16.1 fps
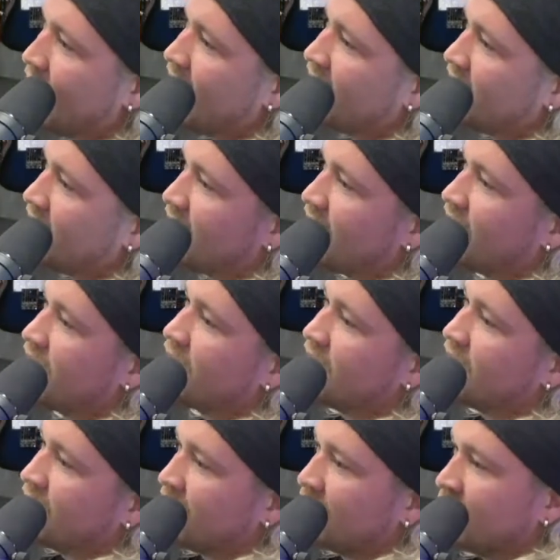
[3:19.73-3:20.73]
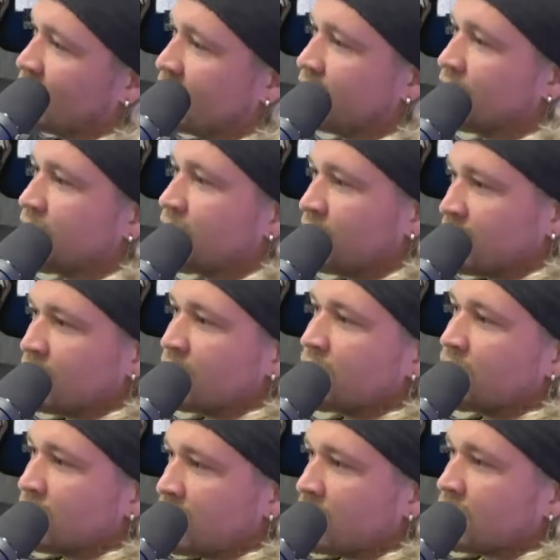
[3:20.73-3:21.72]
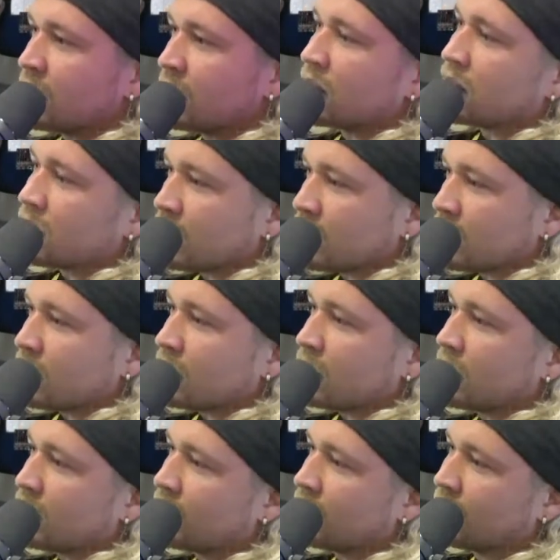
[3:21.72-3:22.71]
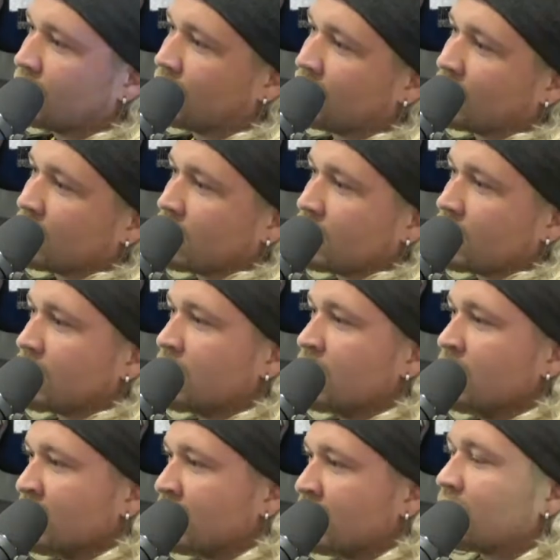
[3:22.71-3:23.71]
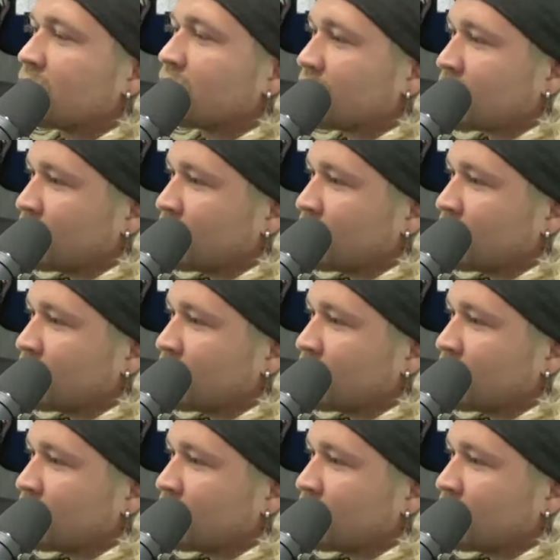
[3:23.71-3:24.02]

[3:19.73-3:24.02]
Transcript: If you're not having fun, don't do it. I mean, that was like our number one